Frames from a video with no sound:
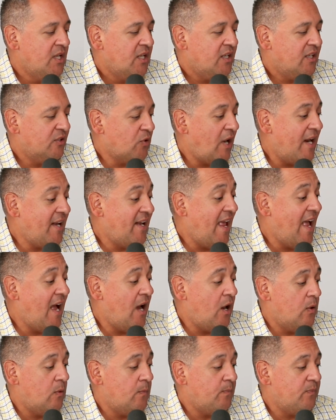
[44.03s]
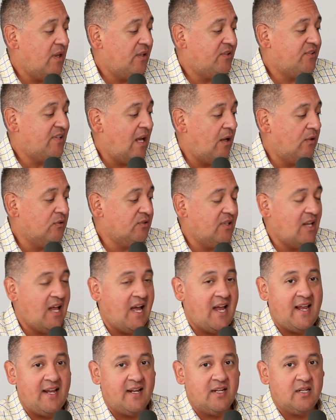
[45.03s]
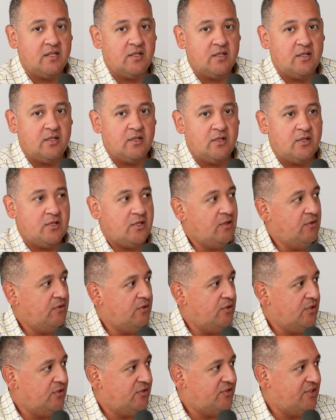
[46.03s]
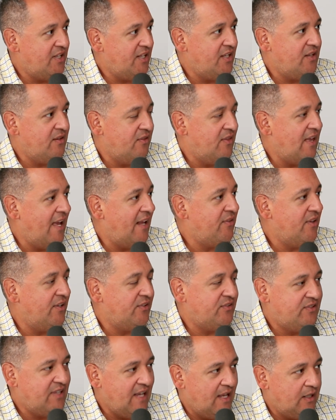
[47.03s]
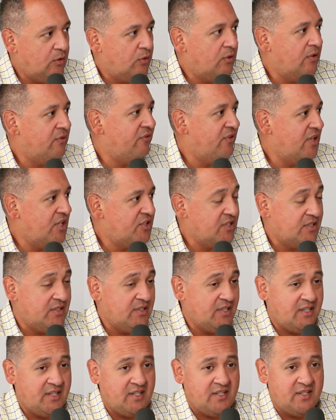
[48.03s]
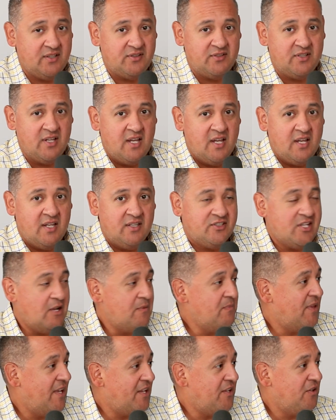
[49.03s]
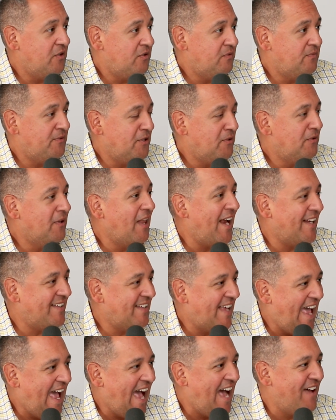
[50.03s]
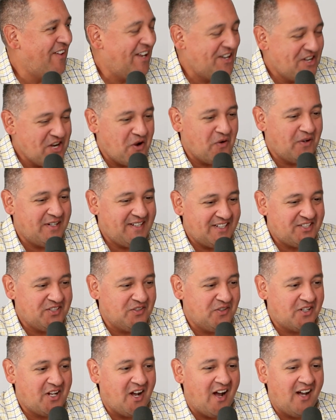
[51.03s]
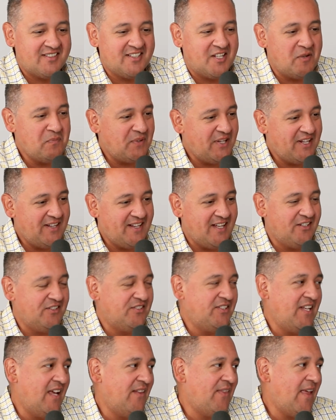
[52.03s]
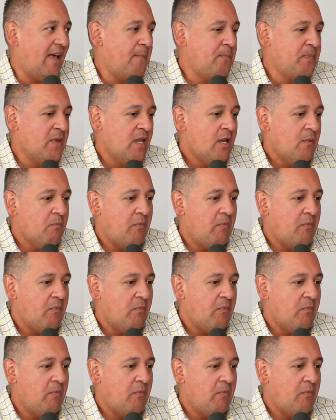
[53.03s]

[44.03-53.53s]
Because right now it sounds like you see that this dental and vision is something that you'd like to have at no additional cost. Completely understand that.